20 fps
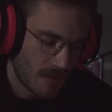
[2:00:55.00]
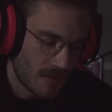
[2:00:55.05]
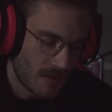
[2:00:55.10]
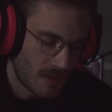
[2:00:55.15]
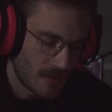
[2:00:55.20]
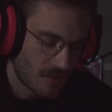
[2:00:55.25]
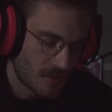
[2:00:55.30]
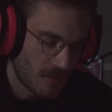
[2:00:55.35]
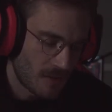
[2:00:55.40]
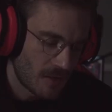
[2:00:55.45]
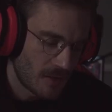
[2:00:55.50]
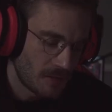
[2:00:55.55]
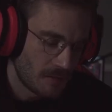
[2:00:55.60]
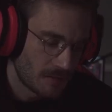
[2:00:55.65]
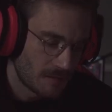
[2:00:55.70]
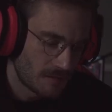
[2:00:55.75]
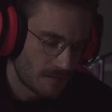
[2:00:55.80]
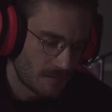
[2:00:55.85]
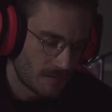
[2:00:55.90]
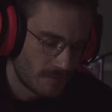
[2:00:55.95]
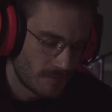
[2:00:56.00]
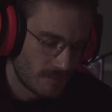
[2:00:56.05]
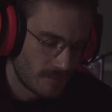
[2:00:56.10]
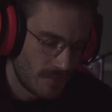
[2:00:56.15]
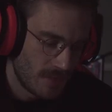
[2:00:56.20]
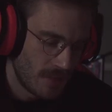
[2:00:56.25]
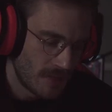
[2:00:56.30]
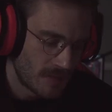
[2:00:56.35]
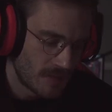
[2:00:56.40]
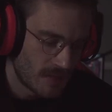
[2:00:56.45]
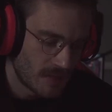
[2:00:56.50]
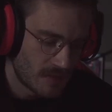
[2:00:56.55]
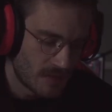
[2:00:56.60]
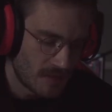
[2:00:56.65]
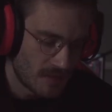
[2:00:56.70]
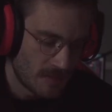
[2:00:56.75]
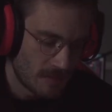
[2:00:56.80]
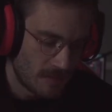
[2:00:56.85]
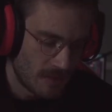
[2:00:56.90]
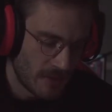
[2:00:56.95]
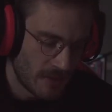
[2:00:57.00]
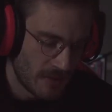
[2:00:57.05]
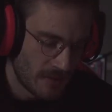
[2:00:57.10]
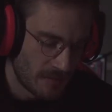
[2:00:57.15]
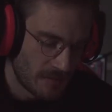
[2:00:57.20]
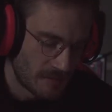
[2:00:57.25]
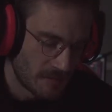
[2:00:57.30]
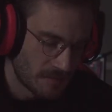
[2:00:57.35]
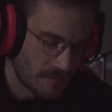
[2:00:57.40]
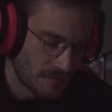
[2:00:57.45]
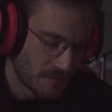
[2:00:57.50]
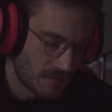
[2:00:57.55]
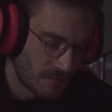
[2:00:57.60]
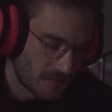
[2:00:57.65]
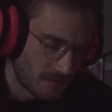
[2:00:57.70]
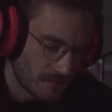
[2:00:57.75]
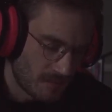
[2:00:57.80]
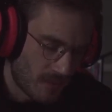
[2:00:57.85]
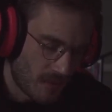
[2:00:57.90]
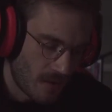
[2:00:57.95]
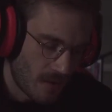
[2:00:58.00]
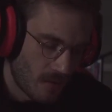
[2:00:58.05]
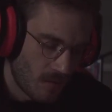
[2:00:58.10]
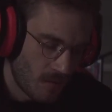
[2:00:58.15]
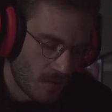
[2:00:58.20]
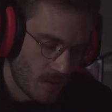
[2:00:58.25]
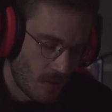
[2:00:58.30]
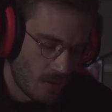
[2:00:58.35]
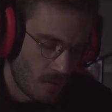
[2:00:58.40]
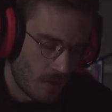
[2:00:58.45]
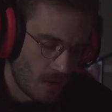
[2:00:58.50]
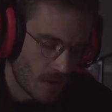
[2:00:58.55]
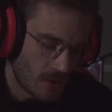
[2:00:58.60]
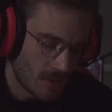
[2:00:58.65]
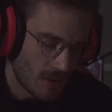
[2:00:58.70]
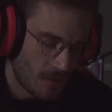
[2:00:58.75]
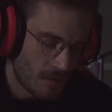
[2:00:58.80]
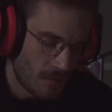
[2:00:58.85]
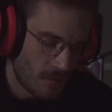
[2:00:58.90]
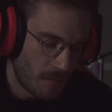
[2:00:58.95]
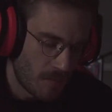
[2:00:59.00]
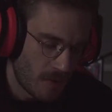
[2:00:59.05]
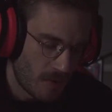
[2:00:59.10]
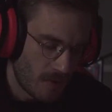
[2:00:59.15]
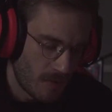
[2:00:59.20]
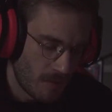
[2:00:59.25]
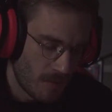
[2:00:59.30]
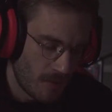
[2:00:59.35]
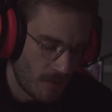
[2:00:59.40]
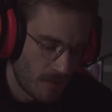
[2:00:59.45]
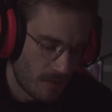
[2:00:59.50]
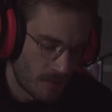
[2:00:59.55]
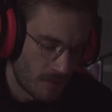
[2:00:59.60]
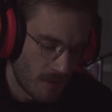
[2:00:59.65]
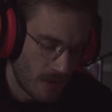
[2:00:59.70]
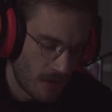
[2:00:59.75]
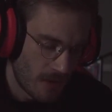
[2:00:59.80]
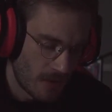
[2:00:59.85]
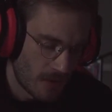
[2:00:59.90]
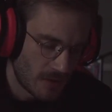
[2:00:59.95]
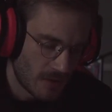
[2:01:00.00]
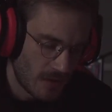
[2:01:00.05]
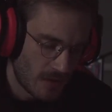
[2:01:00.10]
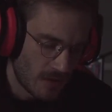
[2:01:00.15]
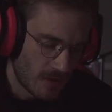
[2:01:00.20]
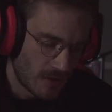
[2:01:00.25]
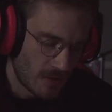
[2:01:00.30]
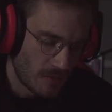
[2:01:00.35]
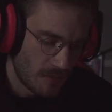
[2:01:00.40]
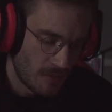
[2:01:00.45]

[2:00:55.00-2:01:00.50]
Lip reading: "That's fine," he said simply. We all walked up the pyramid and looked at her.